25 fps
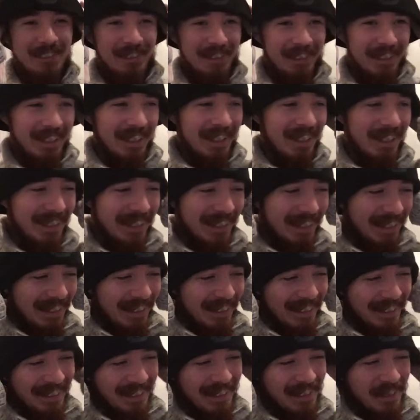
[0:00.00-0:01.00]
really.
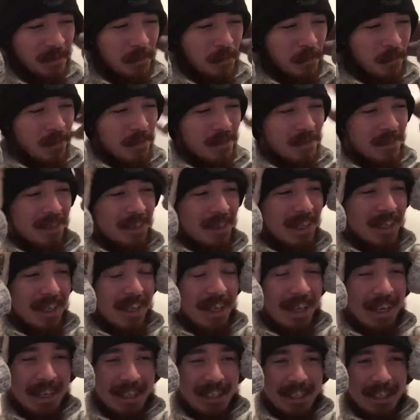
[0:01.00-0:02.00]

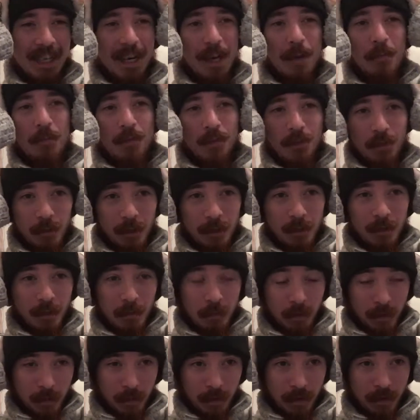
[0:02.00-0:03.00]
And if you're wondering
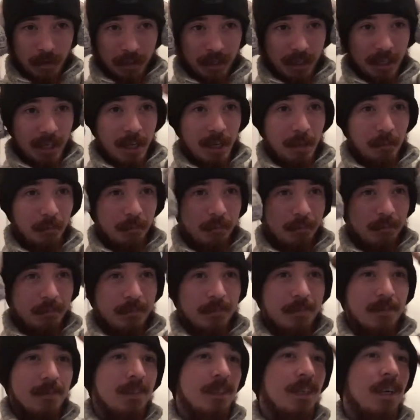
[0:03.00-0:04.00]
why I'm wearing a hat,
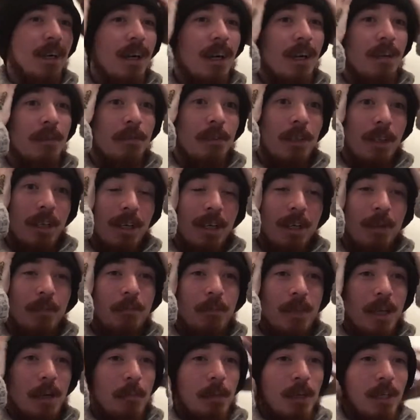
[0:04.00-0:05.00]
I've
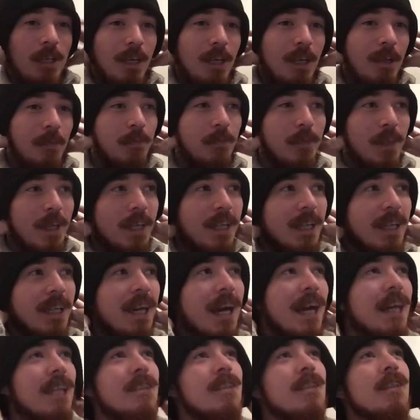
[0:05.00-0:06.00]
cut my hair,
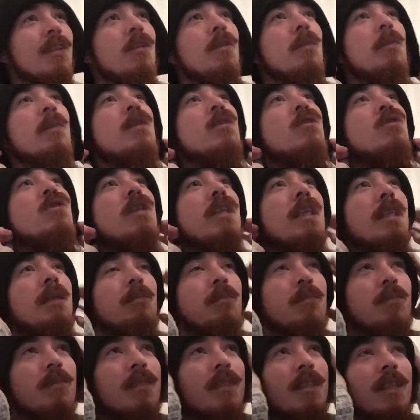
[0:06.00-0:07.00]
and it's a little bit chilly
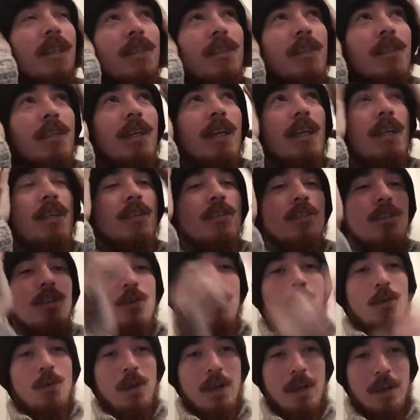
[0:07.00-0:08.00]
today,
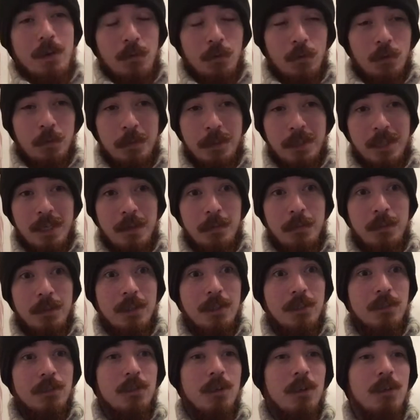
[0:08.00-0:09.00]
so I will be keeping
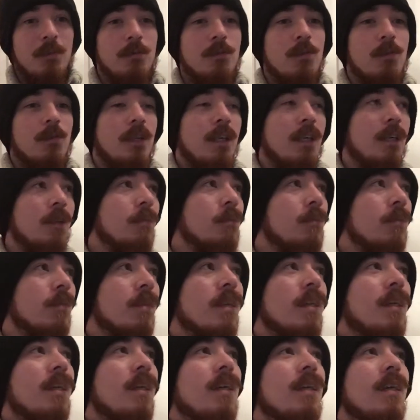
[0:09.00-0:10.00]
this on for now.
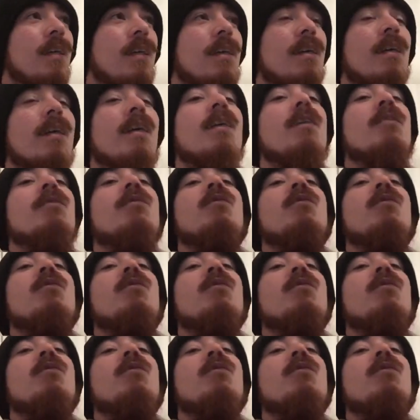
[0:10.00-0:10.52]
And I've